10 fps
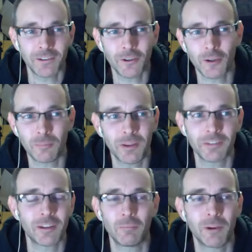You're the
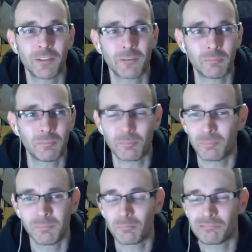best, most
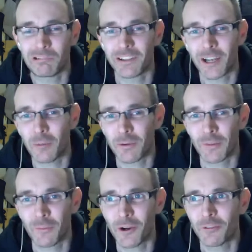brilliant couple in
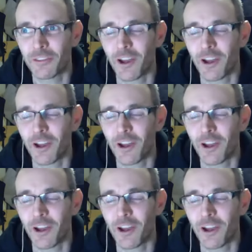the world.